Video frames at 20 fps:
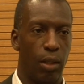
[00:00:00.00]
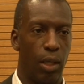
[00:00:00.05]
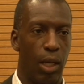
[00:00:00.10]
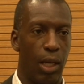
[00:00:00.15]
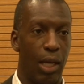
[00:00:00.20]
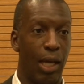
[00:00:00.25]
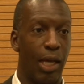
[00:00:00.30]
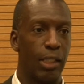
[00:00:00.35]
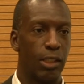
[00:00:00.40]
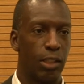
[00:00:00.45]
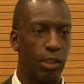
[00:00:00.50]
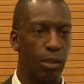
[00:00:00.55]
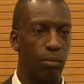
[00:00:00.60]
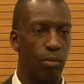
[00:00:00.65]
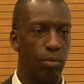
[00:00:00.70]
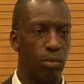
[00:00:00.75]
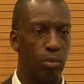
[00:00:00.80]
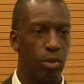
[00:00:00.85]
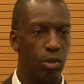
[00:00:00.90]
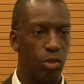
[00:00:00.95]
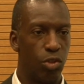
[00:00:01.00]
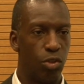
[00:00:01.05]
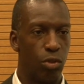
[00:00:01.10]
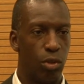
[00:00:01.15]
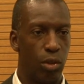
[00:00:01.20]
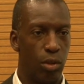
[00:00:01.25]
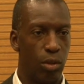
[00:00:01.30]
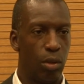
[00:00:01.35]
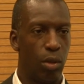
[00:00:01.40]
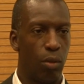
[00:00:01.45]
I asked him,
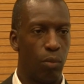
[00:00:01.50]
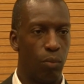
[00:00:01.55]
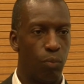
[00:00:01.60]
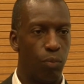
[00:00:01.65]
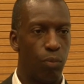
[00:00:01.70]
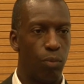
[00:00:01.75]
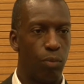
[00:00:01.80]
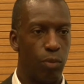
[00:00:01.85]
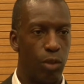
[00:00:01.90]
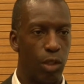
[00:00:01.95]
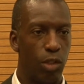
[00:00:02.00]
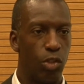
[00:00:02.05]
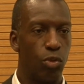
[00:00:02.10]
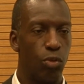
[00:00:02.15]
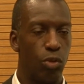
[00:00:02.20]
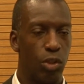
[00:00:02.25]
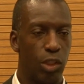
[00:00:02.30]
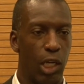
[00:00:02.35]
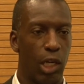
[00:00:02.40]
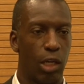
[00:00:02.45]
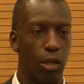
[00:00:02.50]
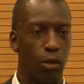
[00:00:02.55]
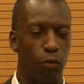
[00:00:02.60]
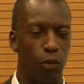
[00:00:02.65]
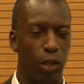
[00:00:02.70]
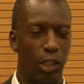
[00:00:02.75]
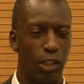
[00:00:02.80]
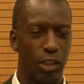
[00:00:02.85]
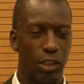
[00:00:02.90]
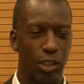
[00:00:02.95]
did you
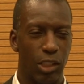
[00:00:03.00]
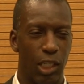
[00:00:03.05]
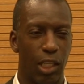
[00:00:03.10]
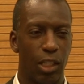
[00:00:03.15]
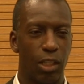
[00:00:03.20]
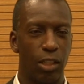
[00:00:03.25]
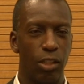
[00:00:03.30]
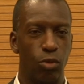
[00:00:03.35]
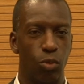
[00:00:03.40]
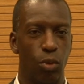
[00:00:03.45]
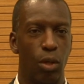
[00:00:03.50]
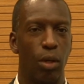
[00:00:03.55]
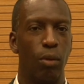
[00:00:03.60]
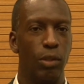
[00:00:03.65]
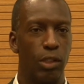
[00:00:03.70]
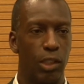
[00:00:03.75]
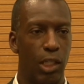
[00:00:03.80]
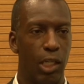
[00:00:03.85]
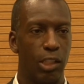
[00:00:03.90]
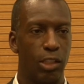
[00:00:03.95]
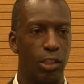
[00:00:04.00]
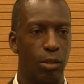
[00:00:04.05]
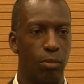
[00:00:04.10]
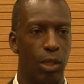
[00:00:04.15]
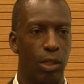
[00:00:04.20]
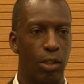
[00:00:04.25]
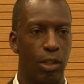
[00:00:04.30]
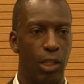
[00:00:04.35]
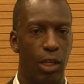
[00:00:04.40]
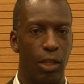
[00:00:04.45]
sacrifice? Because athletes were always asked
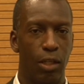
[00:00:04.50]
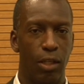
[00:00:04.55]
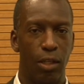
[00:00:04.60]
about that,